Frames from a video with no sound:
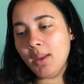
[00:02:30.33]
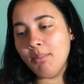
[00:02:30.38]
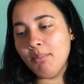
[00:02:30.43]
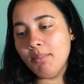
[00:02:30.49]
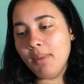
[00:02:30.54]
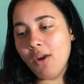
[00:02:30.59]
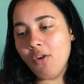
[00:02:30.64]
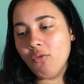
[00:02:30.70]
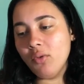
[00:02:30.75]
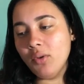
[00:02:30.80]

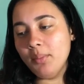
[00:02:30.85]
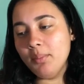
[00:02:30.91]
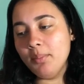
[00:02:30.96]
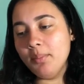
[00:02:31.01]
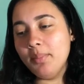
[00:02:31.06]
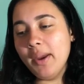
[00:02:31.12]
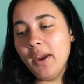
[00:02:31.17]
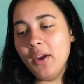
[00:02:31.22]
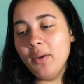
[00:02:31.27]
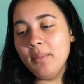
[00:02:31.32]

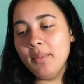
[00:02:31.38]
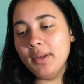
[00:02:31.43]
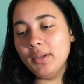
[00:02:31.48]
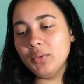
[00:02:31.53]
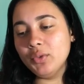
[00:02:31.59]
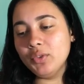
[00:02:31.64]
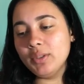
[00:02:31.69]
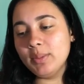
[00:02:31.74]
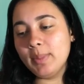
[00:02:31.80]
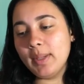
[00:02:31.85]
Bare
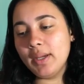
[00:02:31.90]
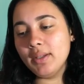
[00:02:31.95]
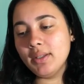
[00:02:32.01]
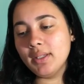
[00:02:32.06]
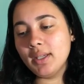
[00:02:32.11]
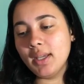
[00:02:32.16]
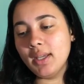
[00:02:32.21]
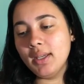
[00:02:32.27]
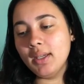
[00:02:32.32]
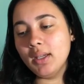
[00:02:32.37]
Minerals Bare
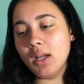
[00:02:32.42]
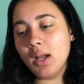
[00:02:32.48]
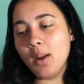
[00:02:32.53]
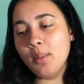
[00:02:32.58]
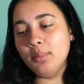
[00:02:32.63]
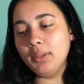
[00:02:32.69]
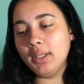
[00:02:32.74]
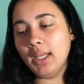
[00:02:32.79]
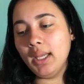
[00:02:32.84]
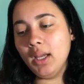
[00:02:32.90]
Skin
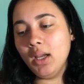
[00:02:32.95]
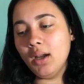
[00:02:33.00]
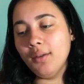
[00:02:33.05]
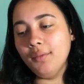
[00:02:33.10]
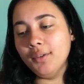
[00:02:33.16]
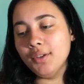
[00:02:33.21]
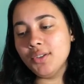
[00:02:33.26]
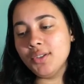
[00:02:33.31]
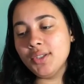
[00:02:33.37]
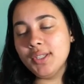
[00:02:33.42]
Complete
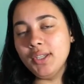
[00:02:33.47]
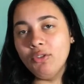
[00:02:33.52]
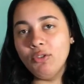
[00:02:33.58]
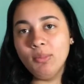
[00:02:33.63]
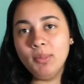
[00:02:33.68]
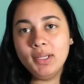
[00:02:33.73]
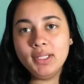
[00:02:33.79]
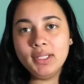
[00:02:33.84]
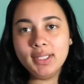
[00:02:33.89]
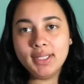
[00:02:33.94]
Coverage Serum
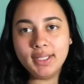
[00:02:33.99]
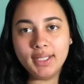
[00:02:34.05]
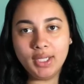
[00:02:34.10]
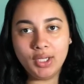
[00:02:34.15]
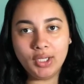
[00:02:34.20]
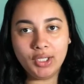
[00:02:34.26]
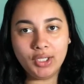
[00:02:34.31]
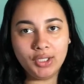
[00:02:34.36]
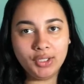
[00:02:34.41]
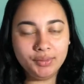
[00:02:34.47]

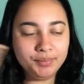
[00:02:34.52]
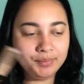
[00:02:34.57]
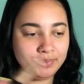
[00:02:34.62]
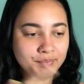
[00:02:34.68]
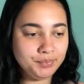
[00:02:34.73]
Concealer.